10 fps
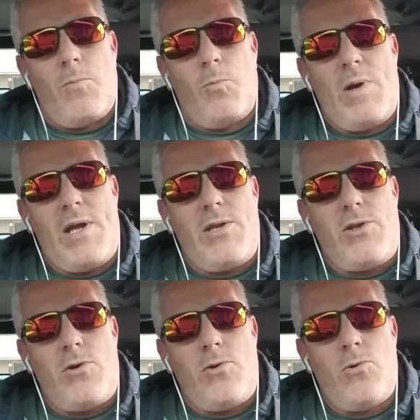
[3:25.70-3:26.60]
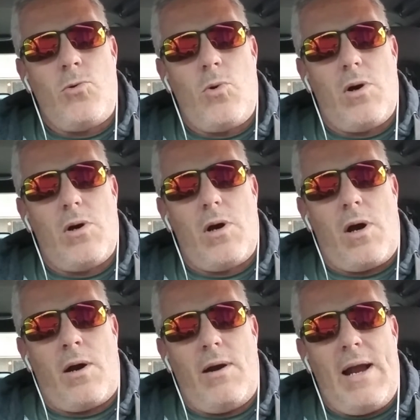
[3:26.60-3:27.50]
When you
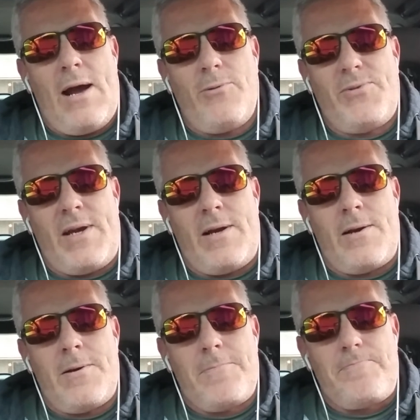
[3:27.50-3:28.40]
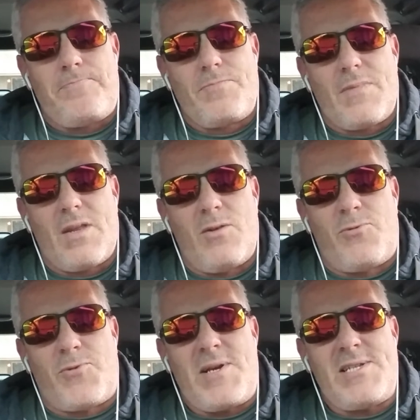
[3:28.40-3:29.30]
are out there
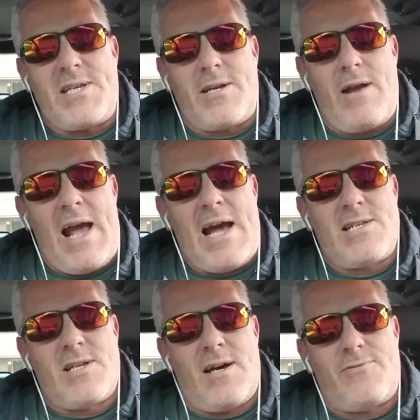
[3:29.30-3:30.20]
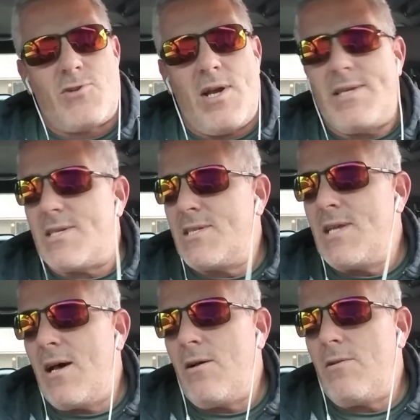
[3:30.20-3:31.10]
freezing your ass off trying to
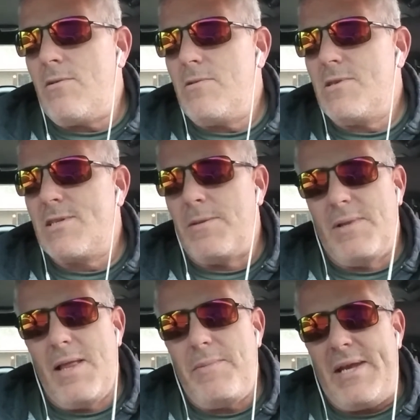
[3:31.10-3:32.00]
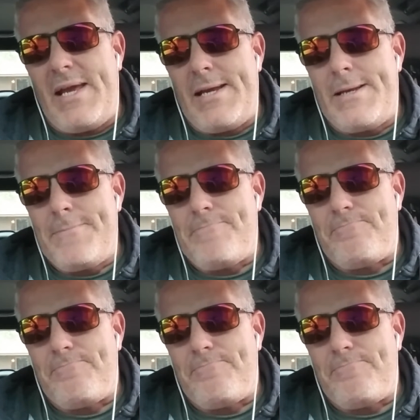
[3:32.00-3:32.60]
sell some lemonade